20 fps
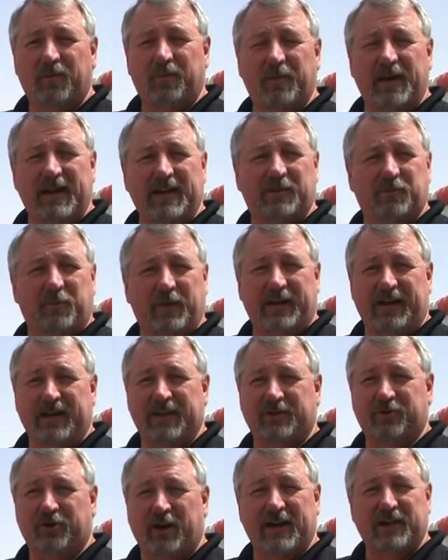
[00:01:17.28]
means we
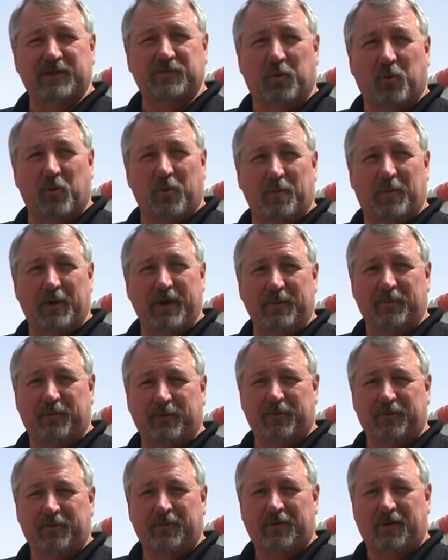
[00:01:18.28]
can transport
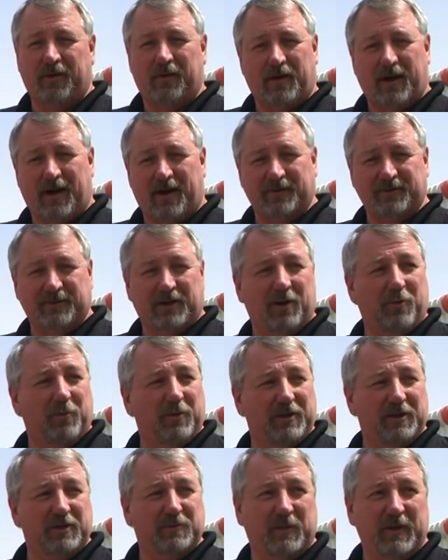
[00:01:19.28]
people. Also
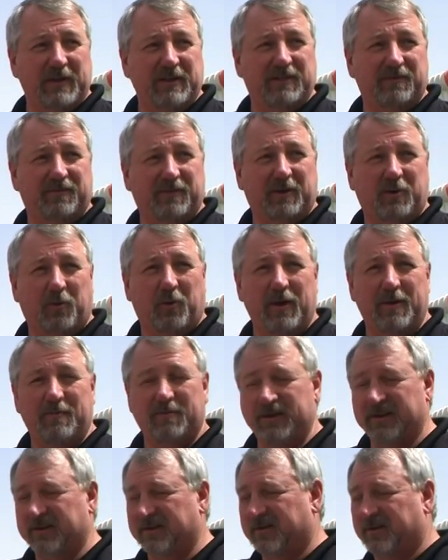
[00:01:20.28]
with this piece of
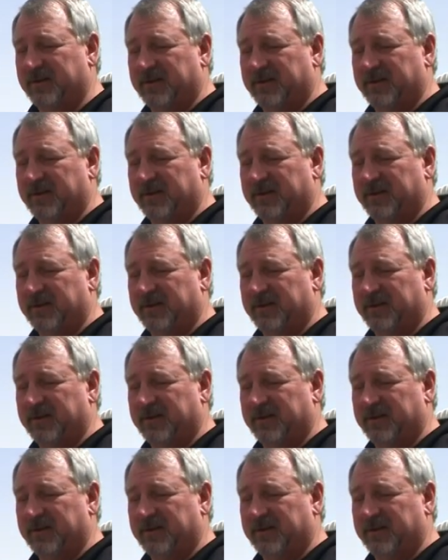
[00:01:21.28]
equipment,